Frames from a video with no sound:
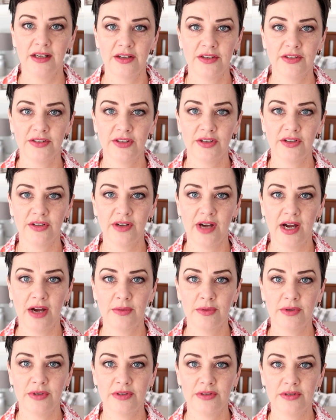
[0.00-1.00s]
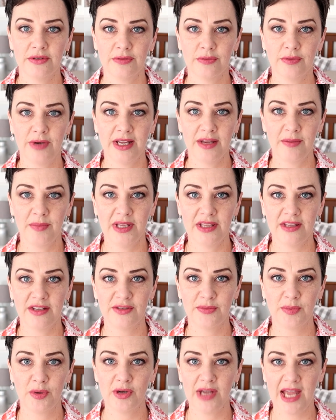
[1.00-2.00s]
So I would recommend
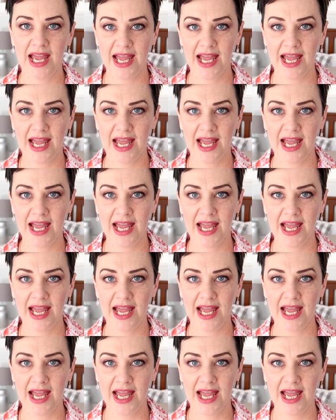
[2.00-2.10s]
this book